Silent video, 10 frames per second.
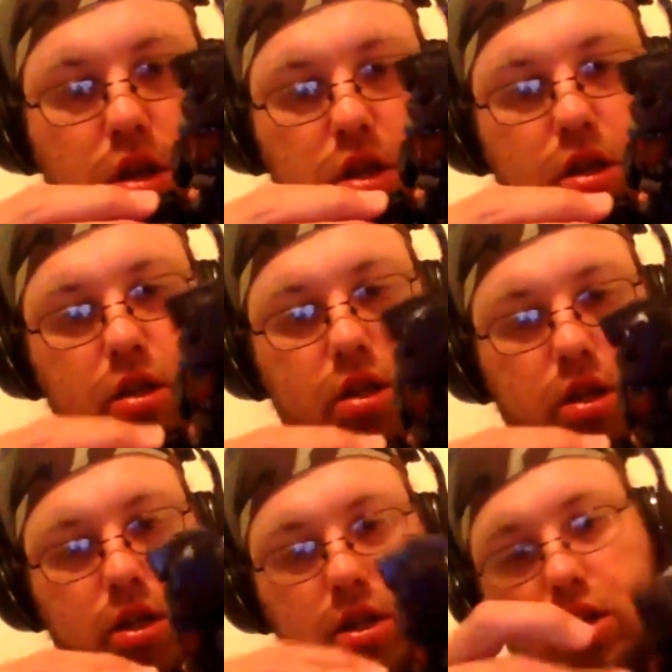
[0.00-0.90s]
This
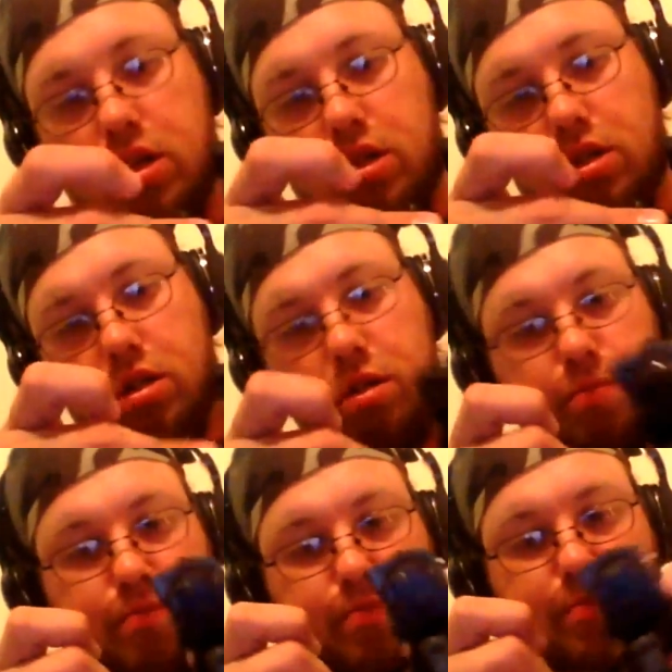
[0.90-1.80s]
is
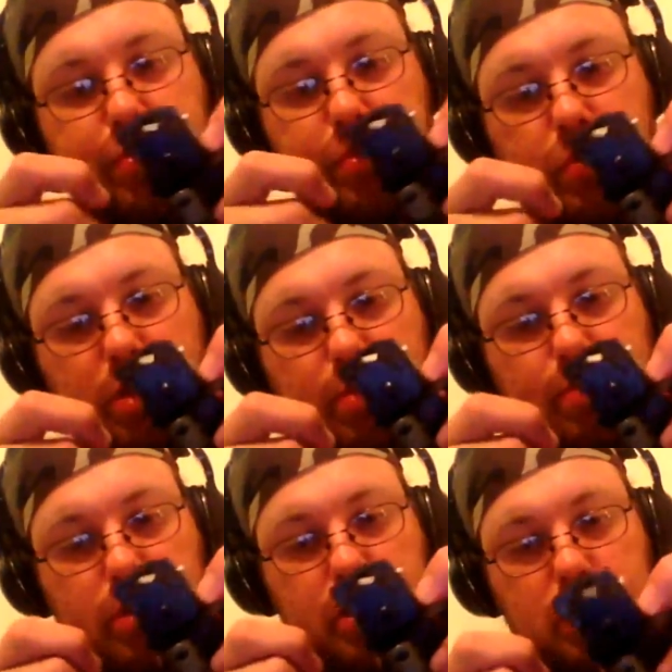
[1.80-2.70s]

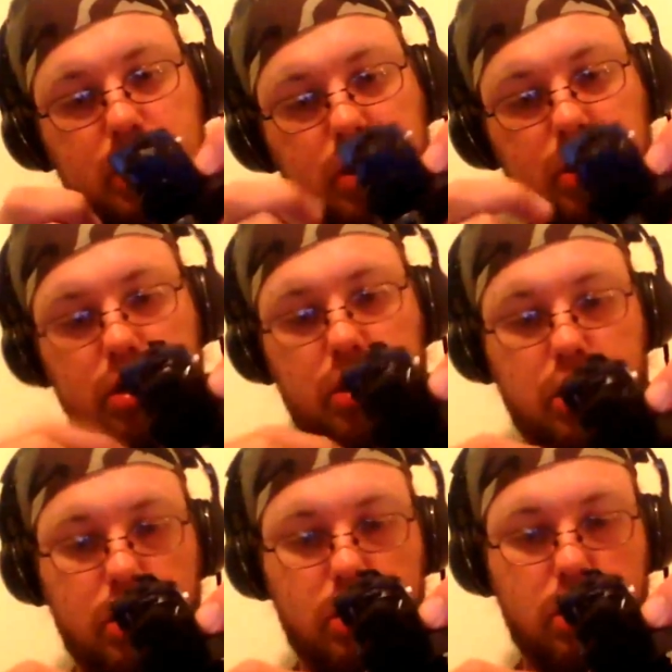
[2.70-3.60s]
probably
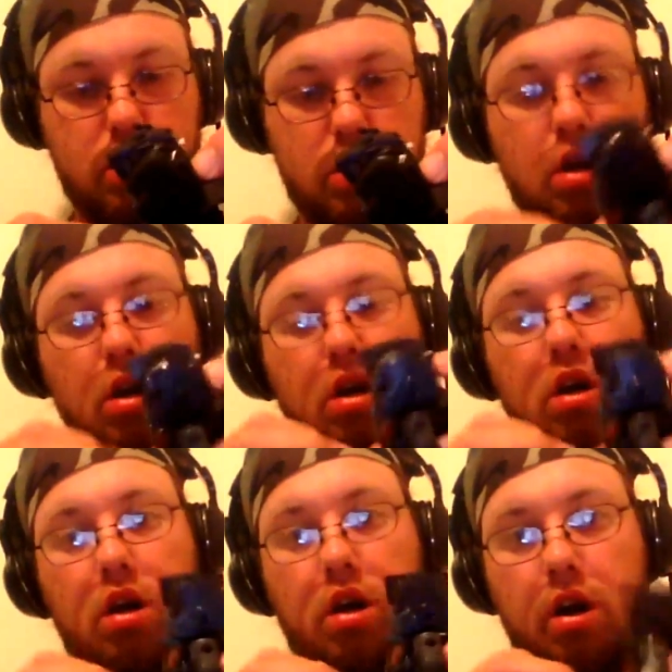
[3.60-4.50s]
the
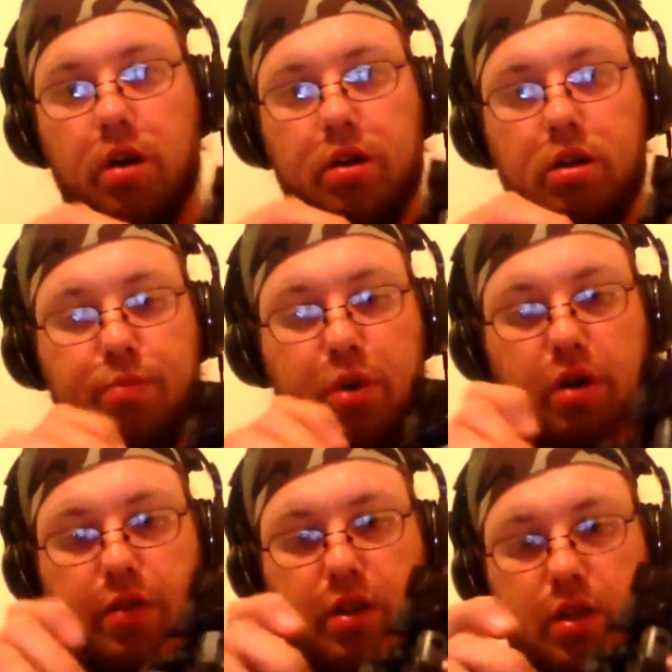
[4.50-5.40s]
hardest
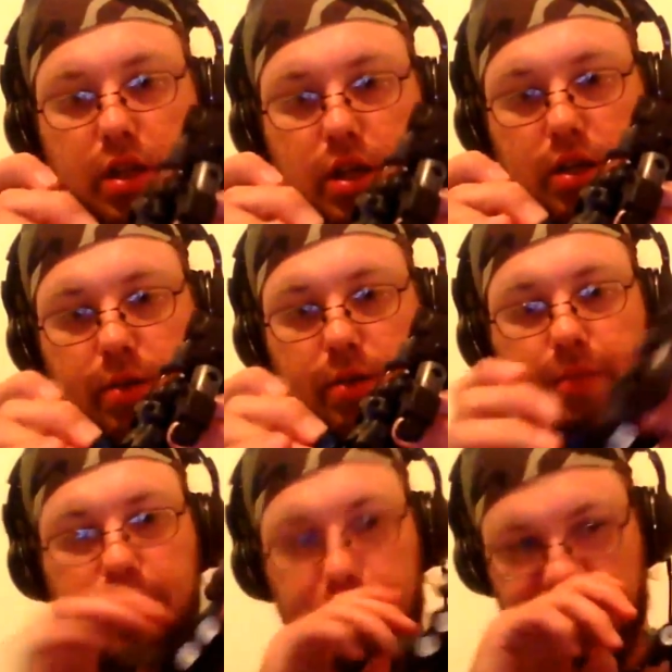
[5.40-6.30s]
part of this thing
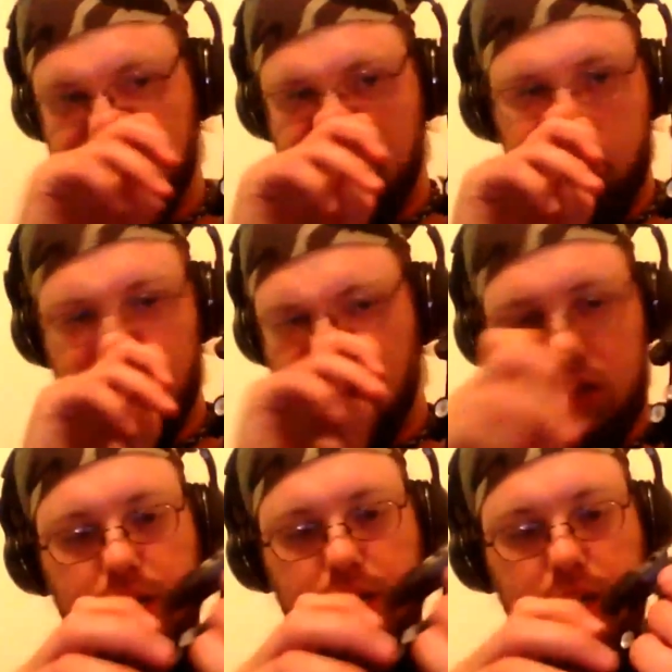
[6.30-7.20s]

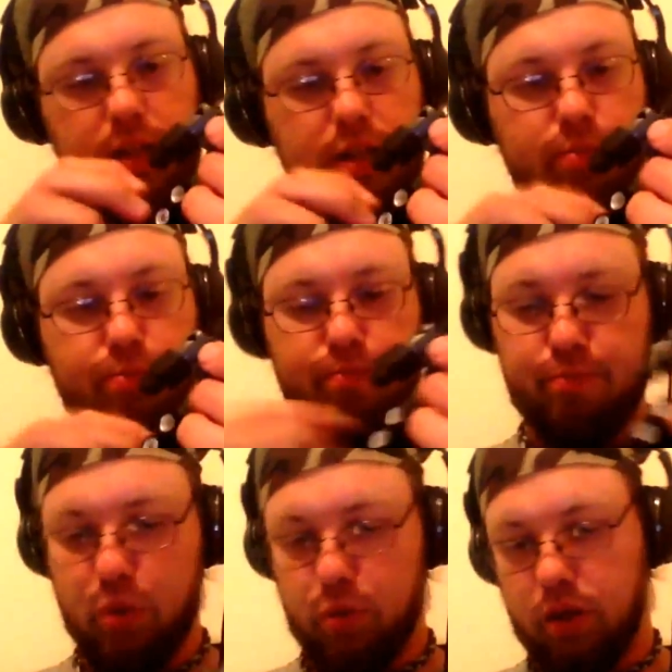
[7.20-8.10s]
is getting these
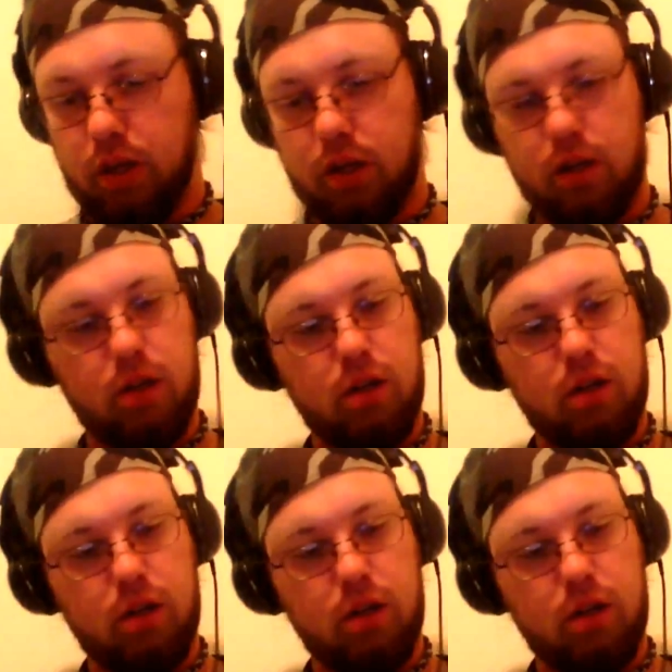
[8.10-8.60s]
boots on.